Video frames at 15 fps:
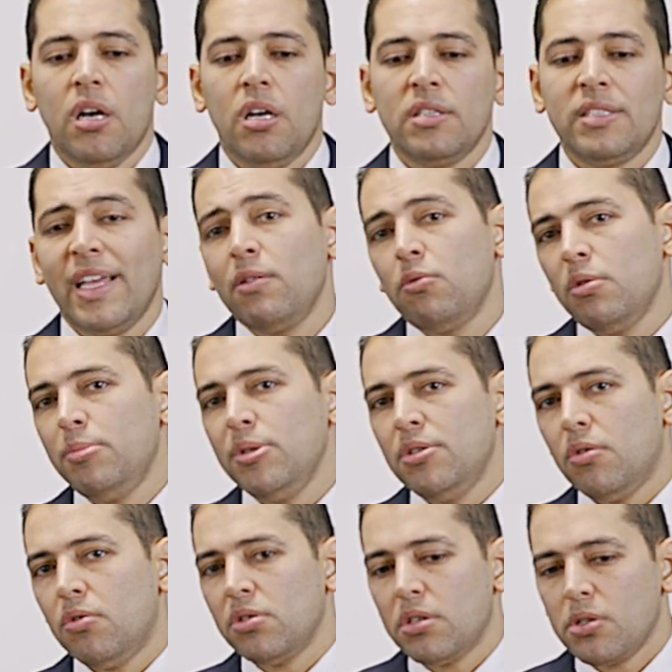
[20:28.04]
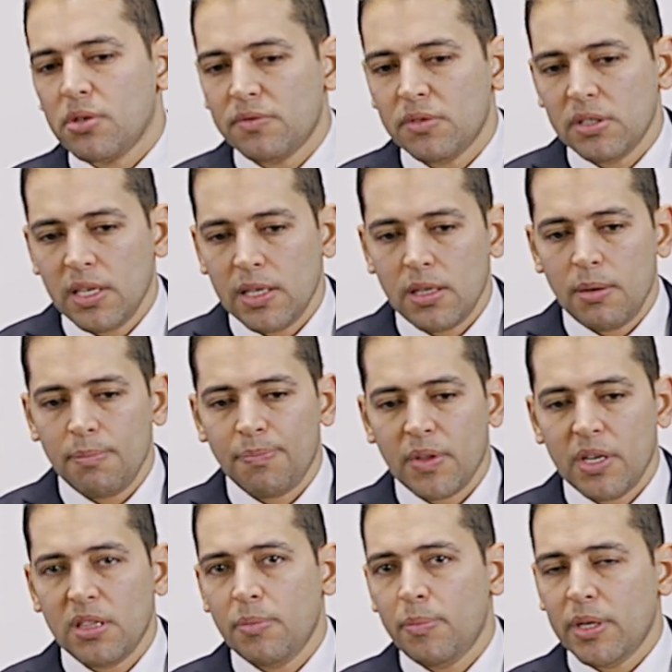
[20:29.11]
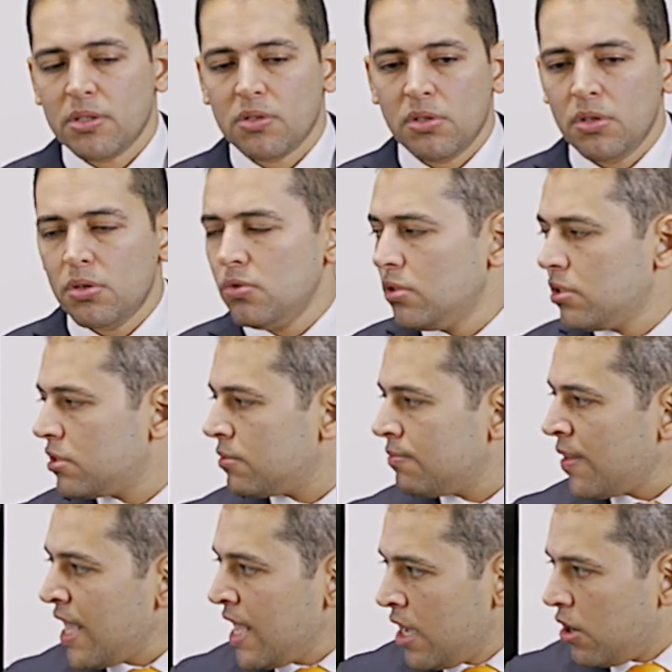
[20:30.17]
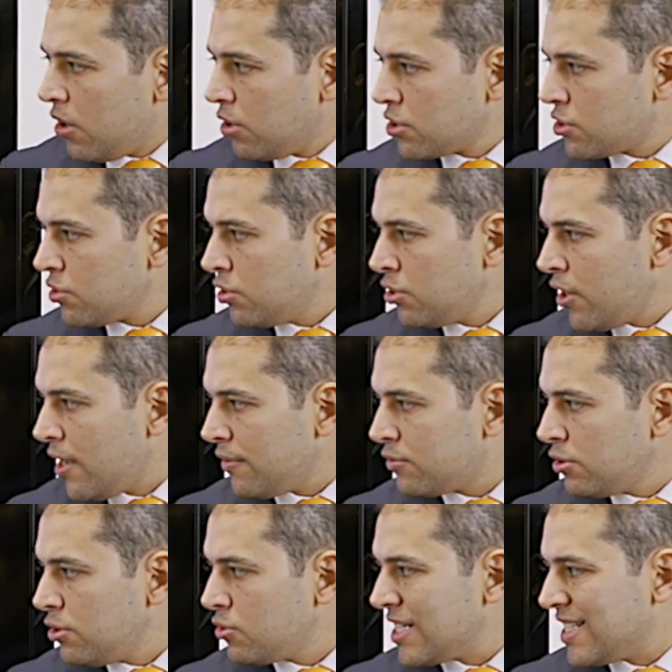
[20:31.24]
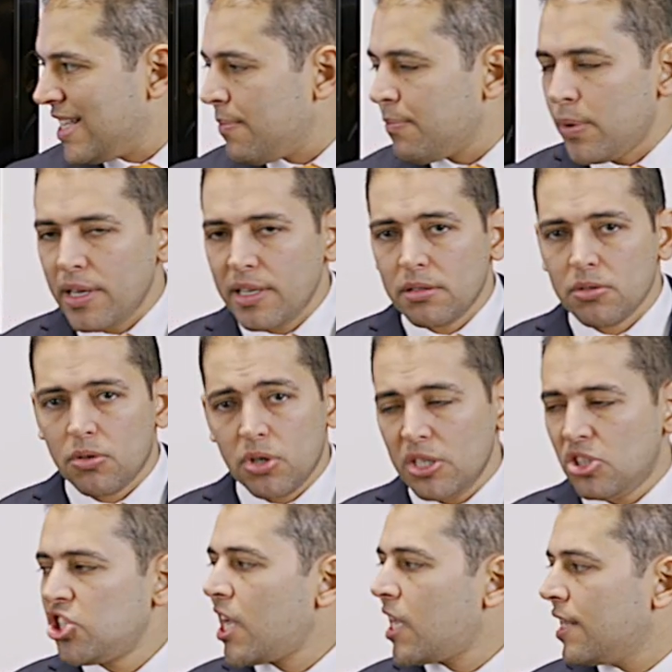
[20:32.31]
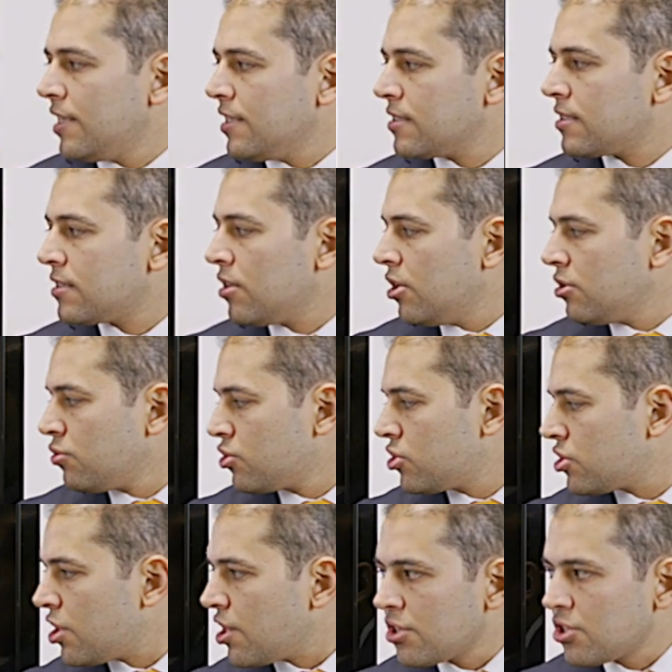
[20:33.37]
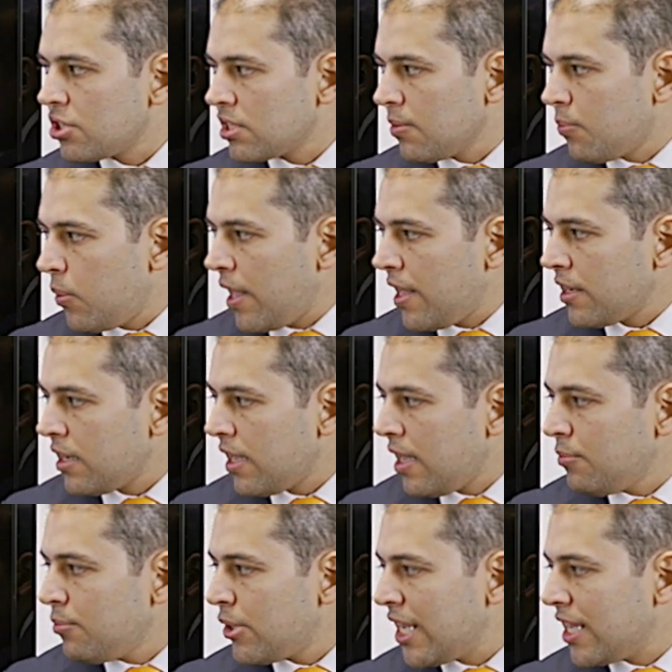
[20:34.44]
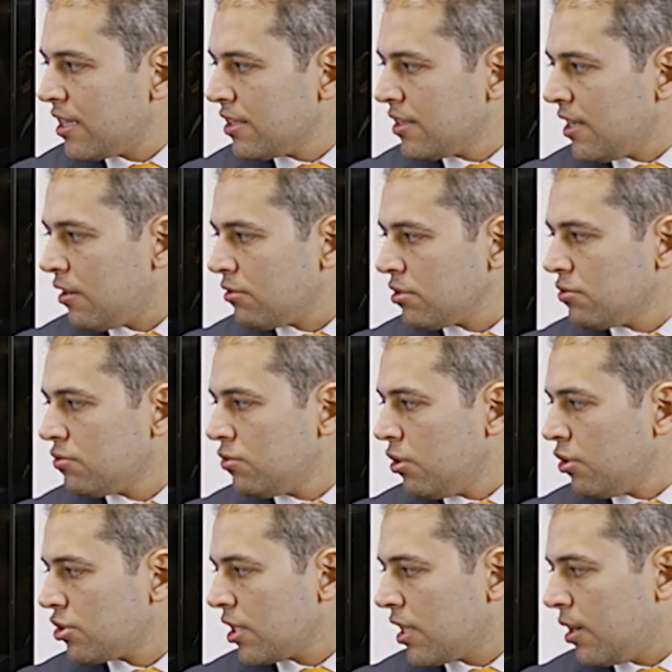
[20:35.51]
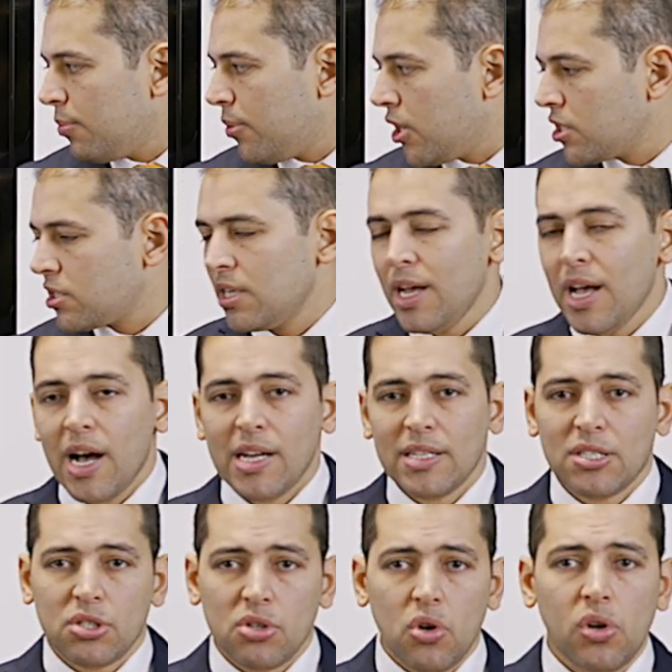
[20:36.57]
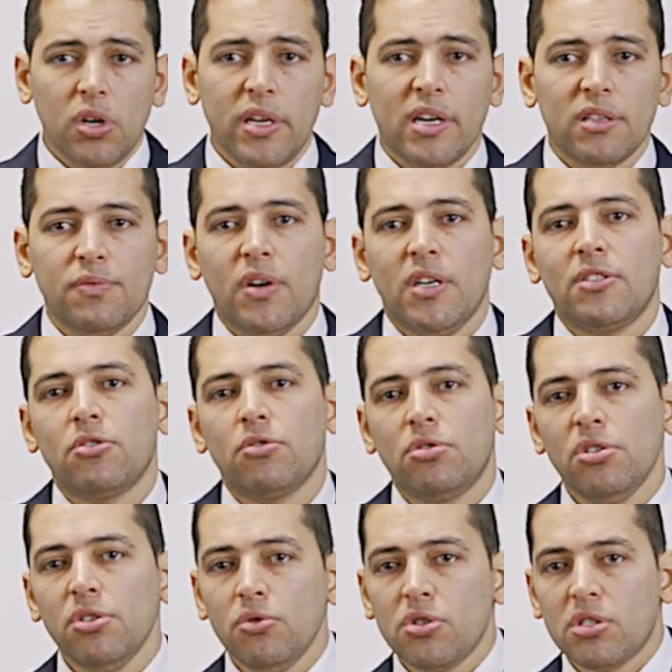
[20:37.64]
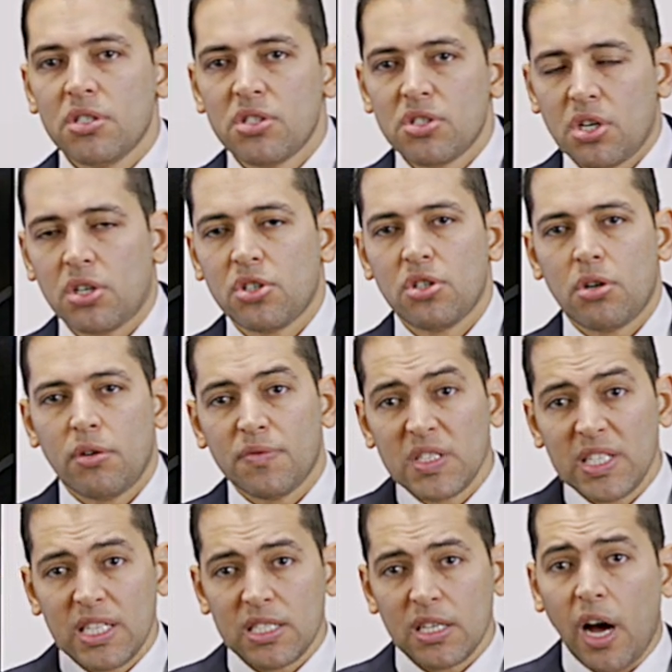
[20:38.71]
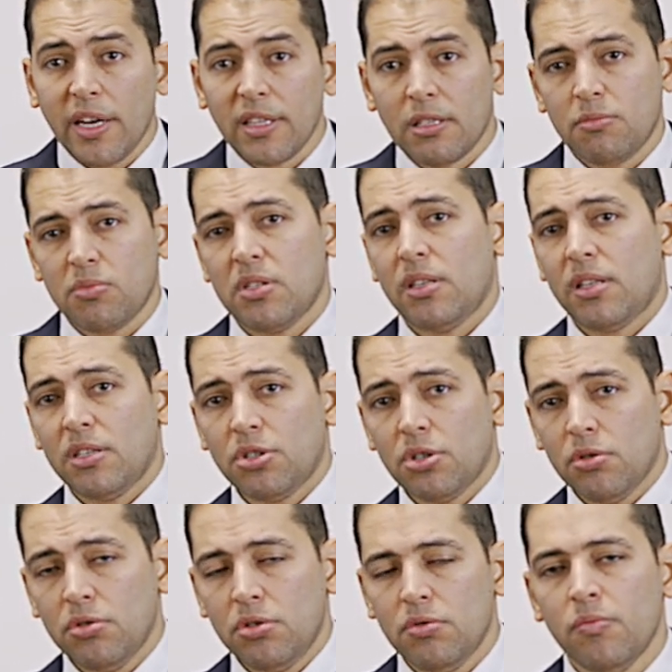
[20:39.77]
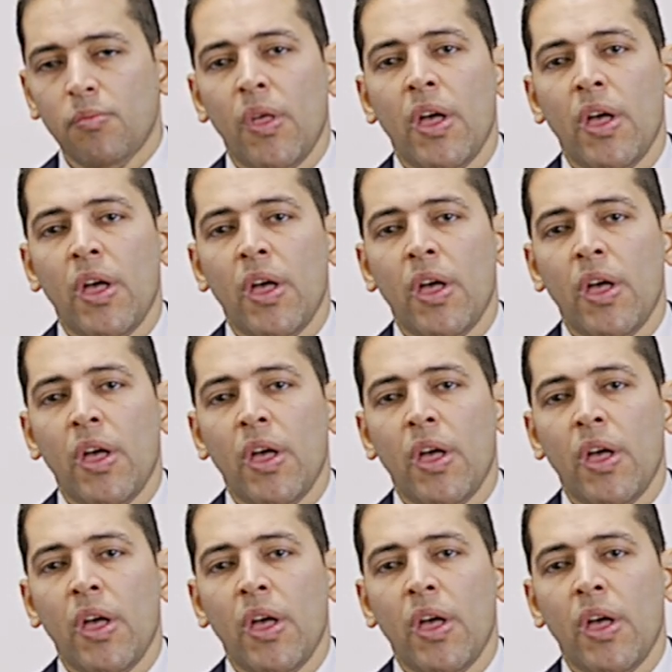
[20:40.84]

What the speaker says: they will be the owners of the data. It depends on the rules. Also, you have to use a template or a checklist to structure the plan and break it down into logical parts. I strongly advise you to use the structure of 6 items that I showed you